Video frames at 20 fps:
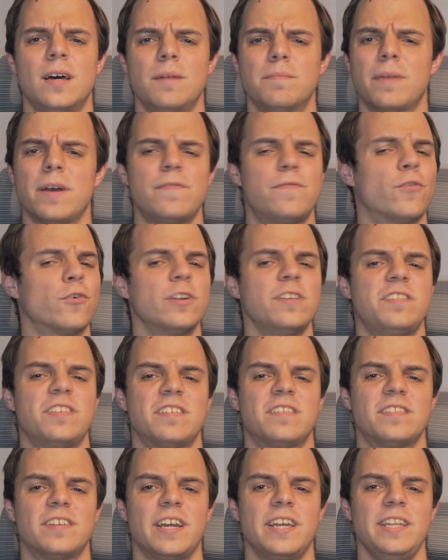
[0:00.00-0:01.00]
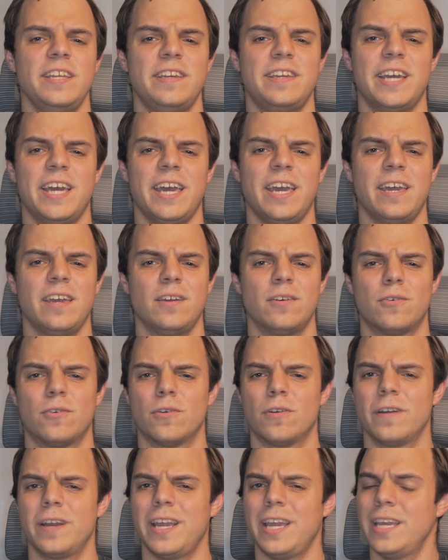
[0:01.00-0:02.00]
My 4690K
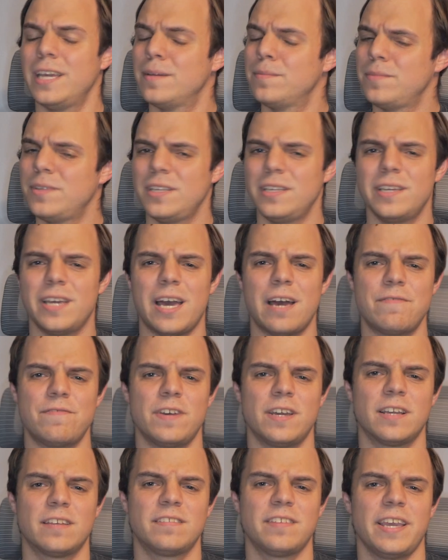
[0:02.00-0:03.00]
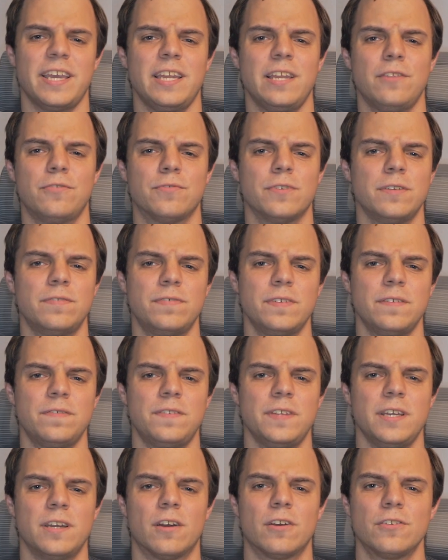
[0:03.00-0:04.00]
or AMD FX
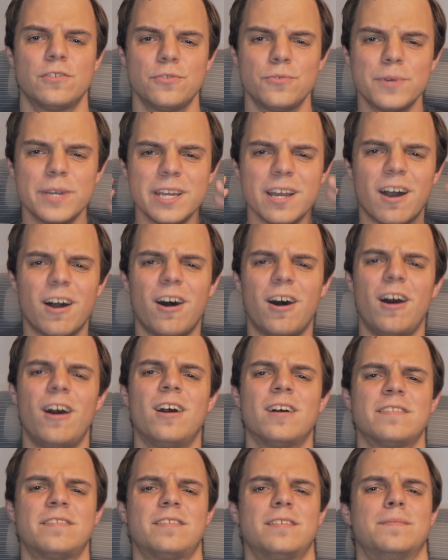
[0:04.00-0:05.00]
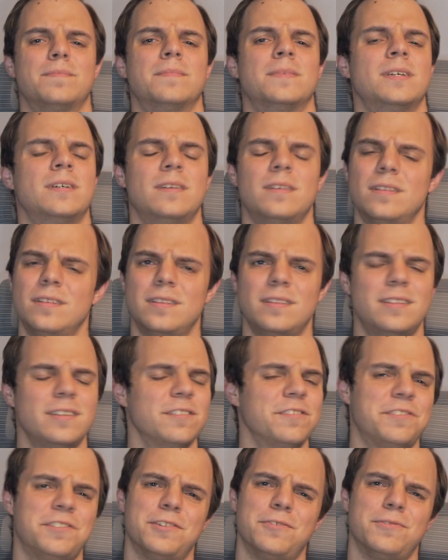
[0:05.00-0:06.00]
8350 are doing awesome.
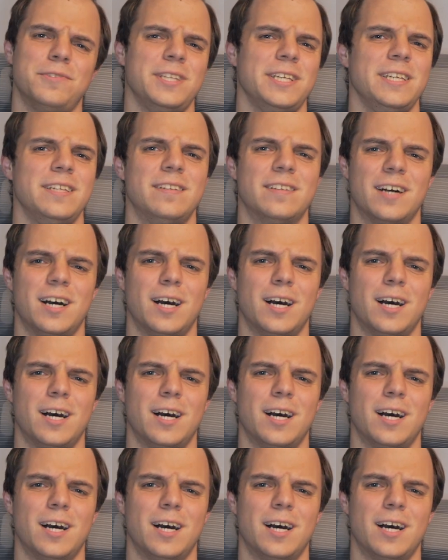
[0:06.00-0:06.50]
There's no need to